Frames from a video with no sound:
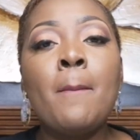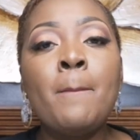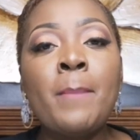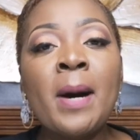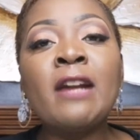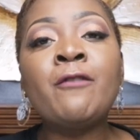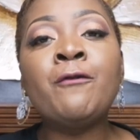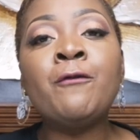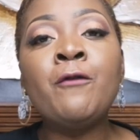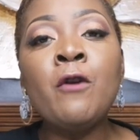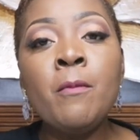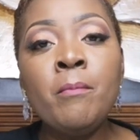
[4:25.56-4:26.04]

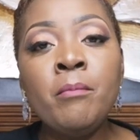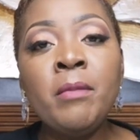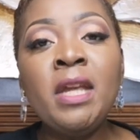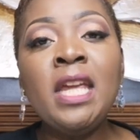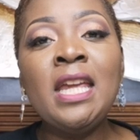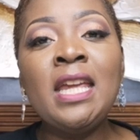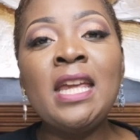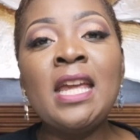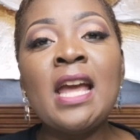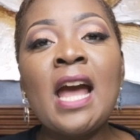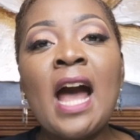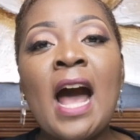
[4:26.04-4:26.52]
But for
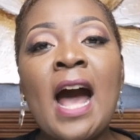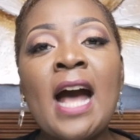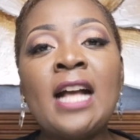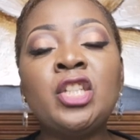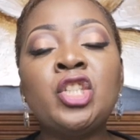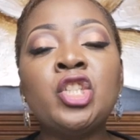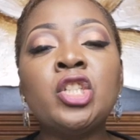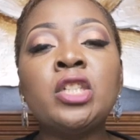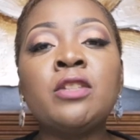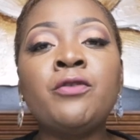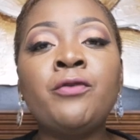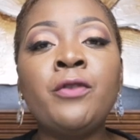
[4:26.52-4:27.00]
me, I
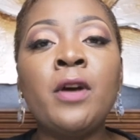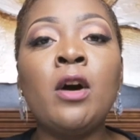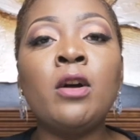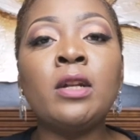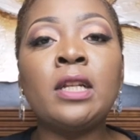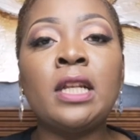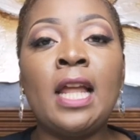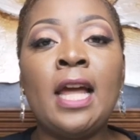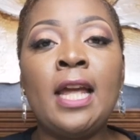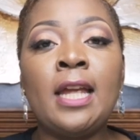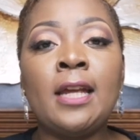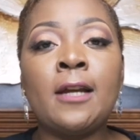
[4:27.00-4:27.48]
just
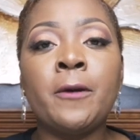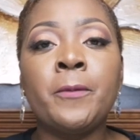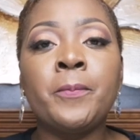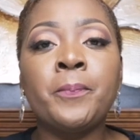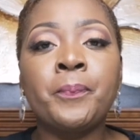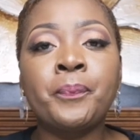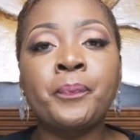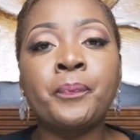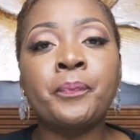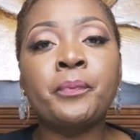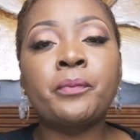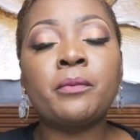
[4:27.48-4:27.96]
felt like
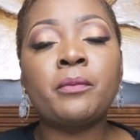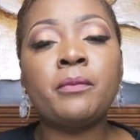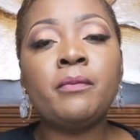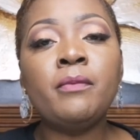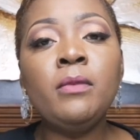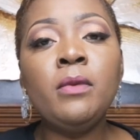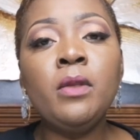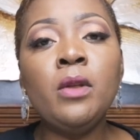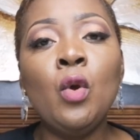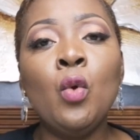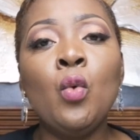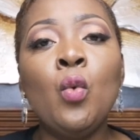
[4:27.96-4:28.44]

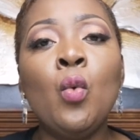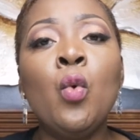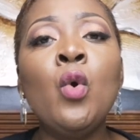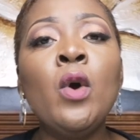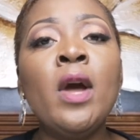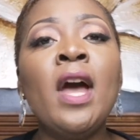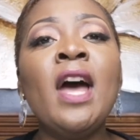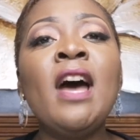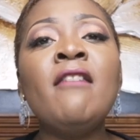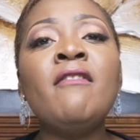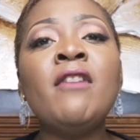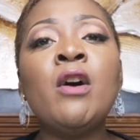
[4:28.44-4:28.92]

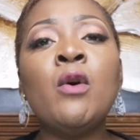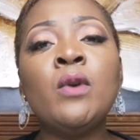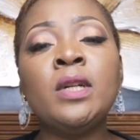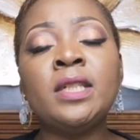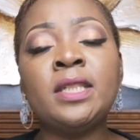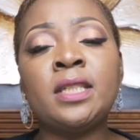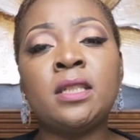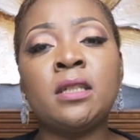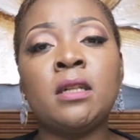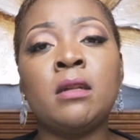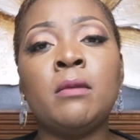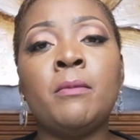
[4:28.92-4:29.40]
whoever
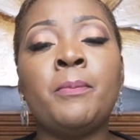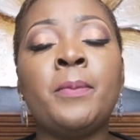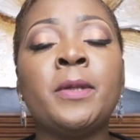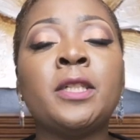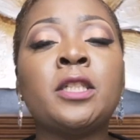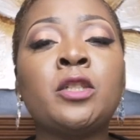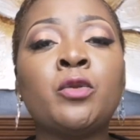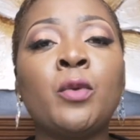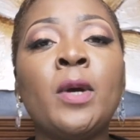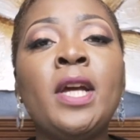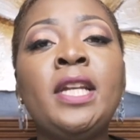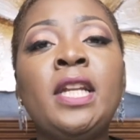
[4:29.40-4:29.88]
was
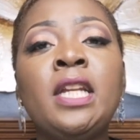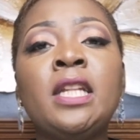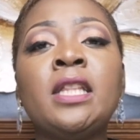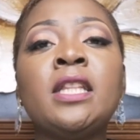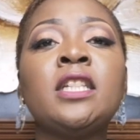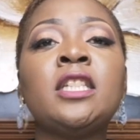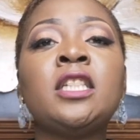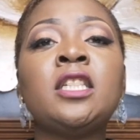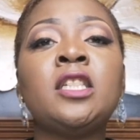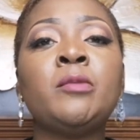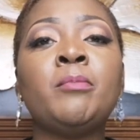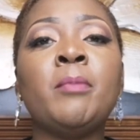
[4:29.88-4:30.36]
persuading
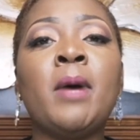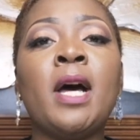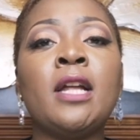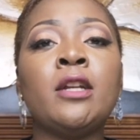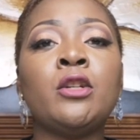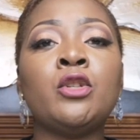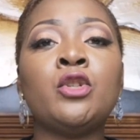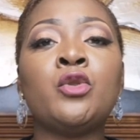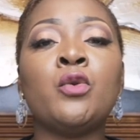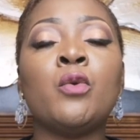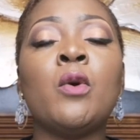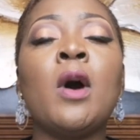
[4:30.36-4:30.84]
this
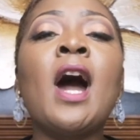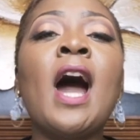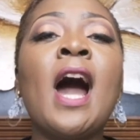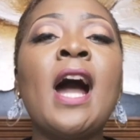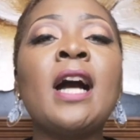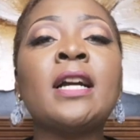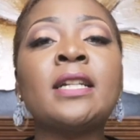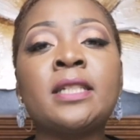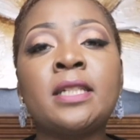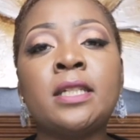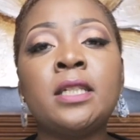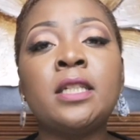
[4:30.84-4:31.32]
man to
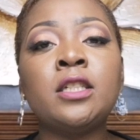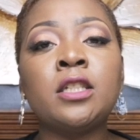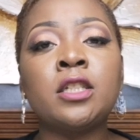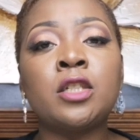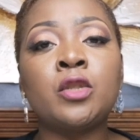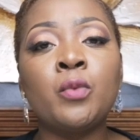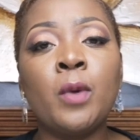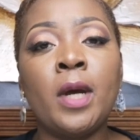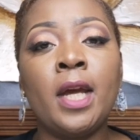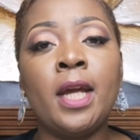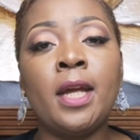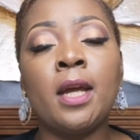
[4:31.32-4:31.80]
act
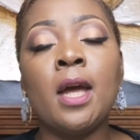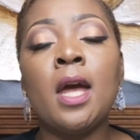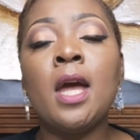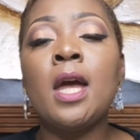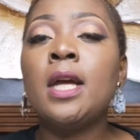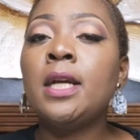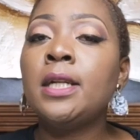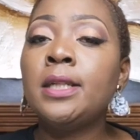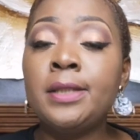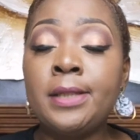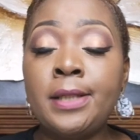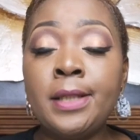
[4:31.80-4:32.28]
this way
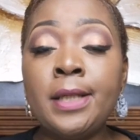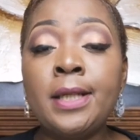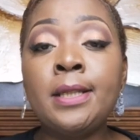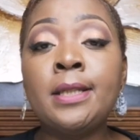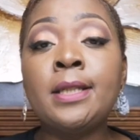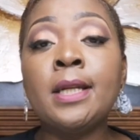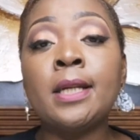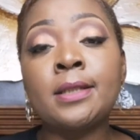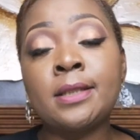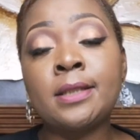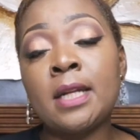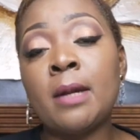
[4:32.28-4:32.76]

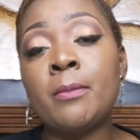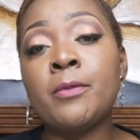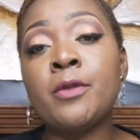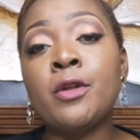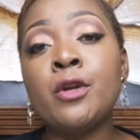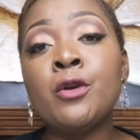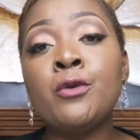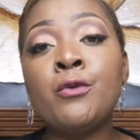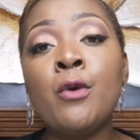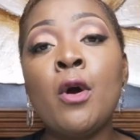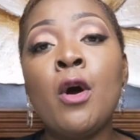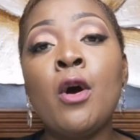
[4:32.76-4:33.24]
did
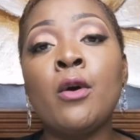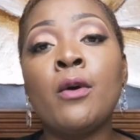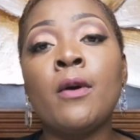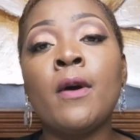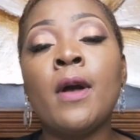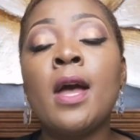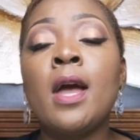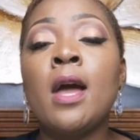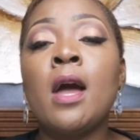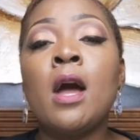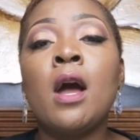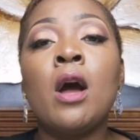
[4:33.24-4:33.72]
something wrong.